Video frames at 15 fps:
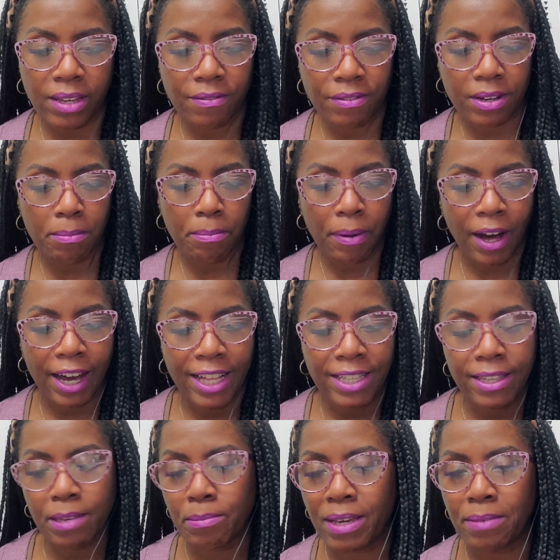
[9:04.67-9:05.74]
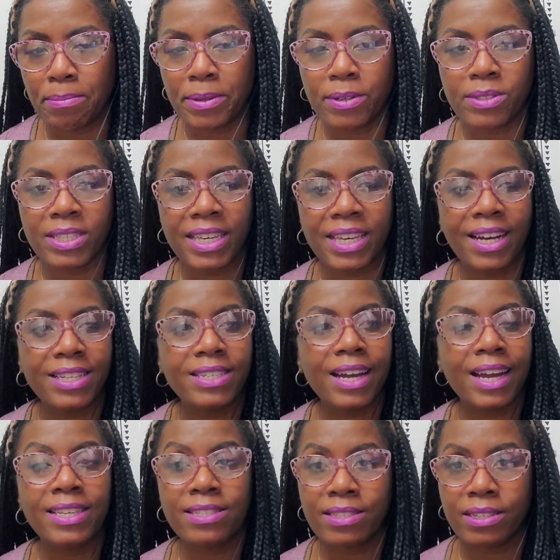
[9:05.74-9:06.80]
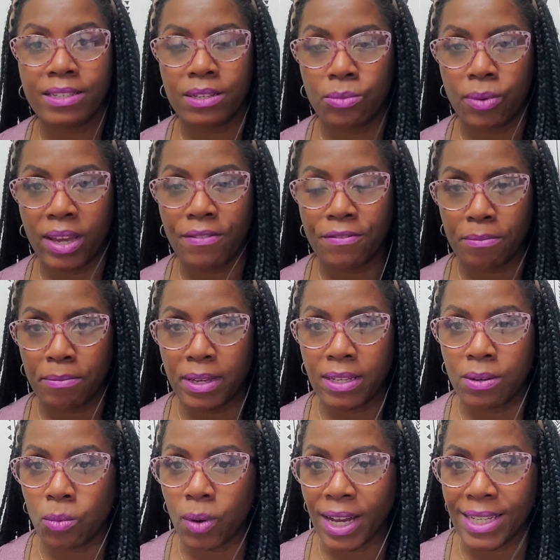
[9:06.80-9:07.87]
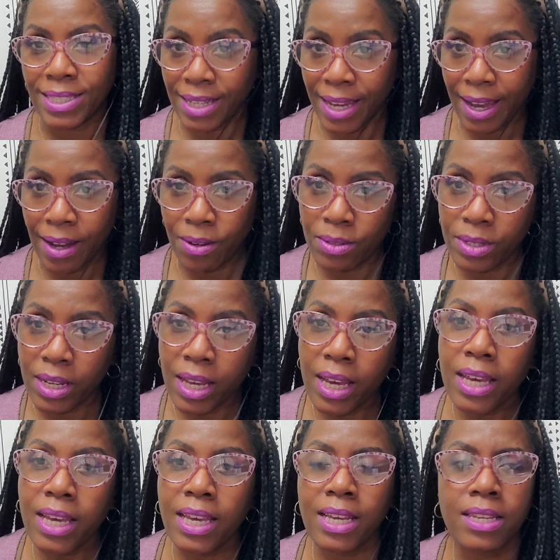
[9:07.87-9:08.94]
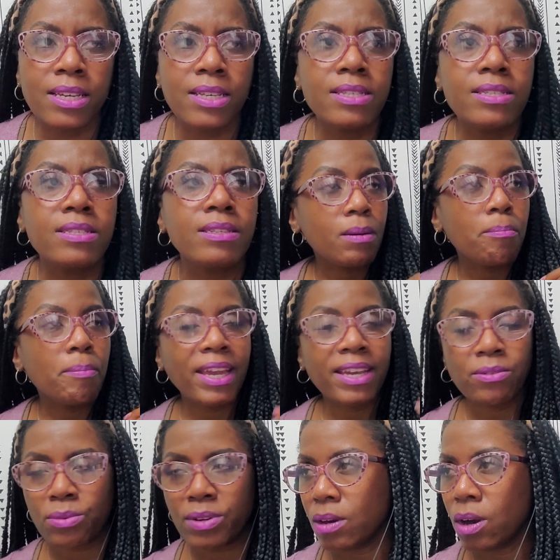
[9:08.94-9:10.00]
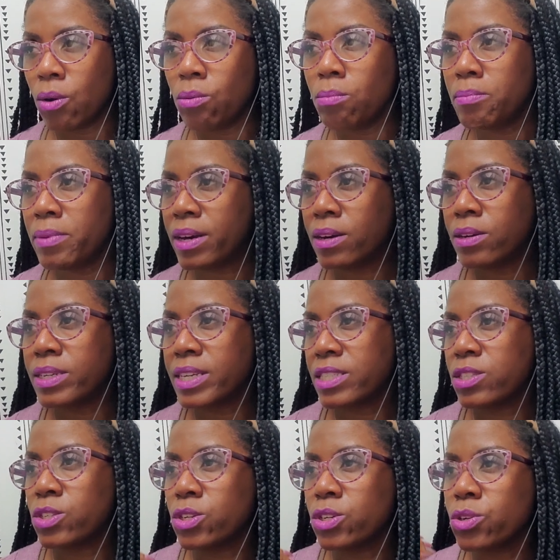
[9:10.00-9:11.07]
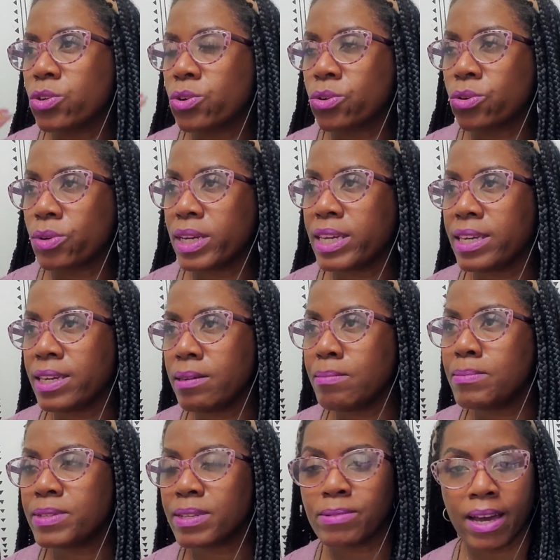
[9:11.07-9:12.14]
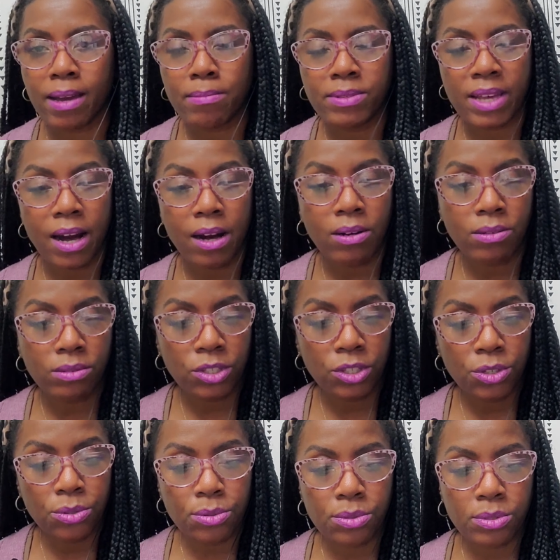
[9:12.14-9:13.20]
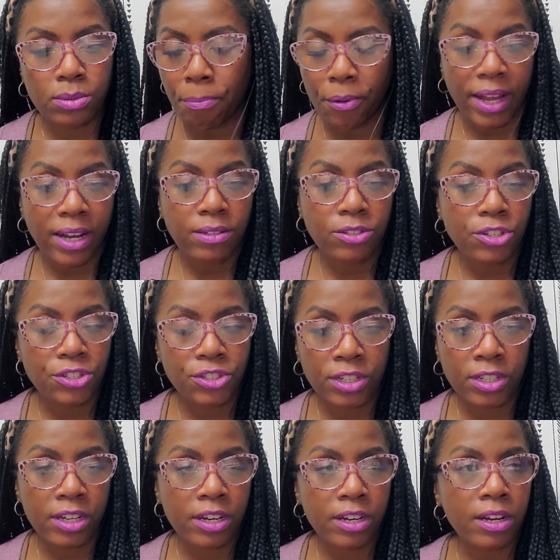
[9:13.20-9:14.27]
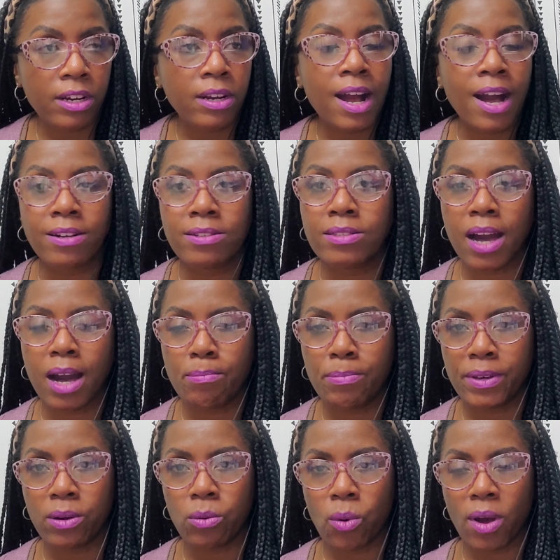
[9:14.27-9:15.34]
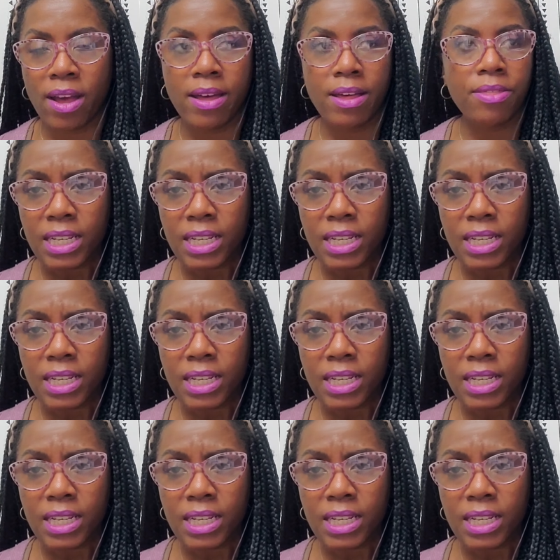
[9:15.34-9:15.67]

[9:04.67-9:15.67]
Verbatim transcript: of compiling my milk tea at night is a good way for me to wind down. It is made with oat milk and cream. Sometimes I'll use brown sugar. I'll top it with